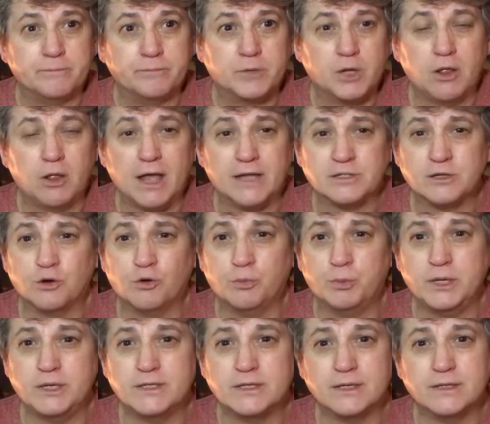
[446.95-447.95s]
classical
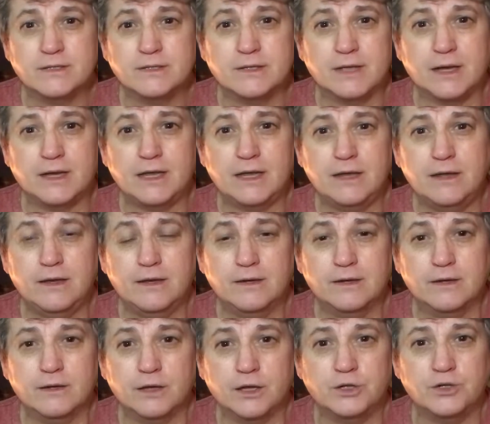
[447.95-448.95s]
pieces that he
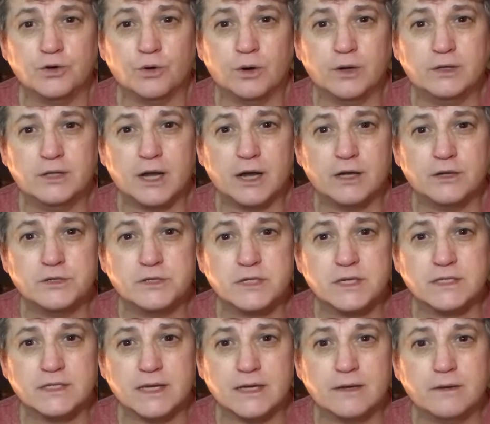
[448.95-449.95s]
enjoyed that I used to
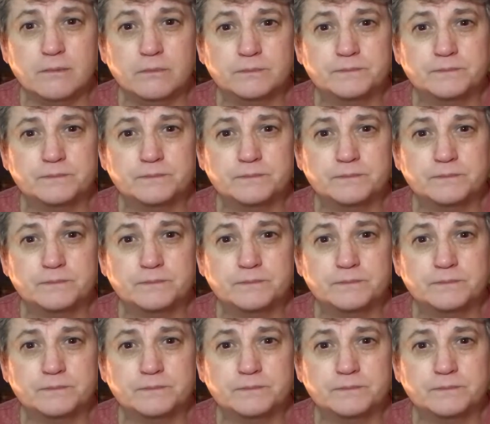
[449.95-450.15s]
sing.